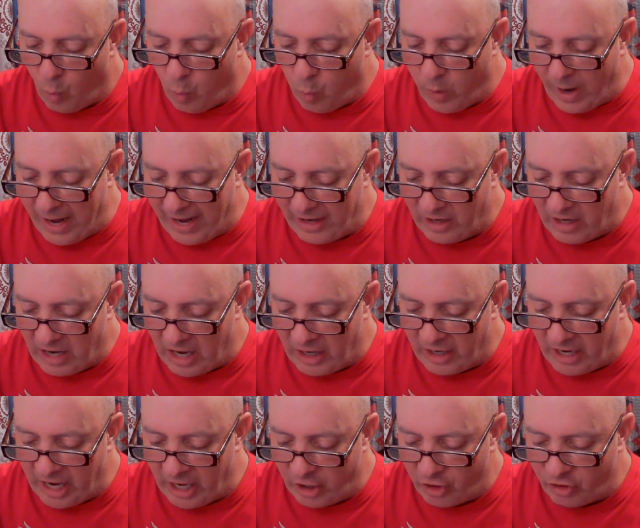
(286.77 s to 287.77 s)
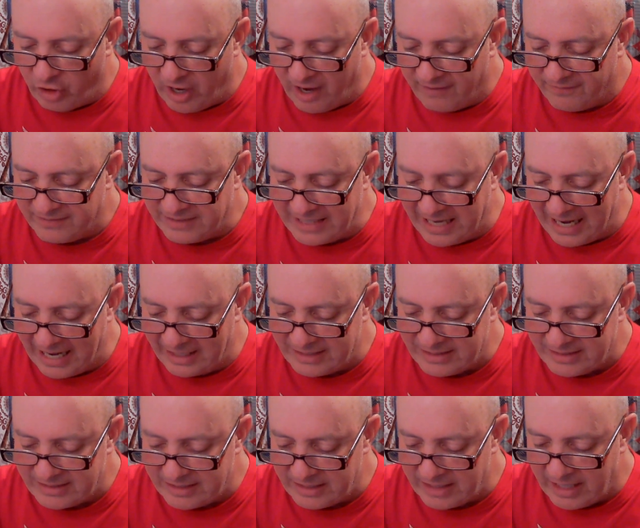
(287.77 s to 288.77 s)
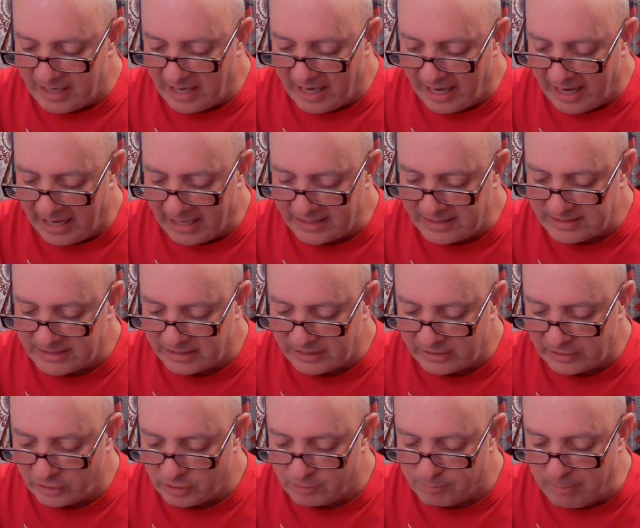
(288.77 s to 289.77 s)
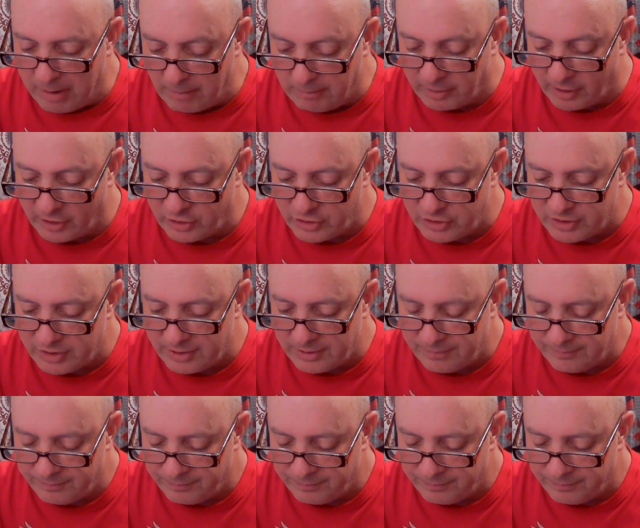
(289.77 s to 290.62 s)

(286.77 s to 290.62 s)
Where are aircraft taxi hand signals published?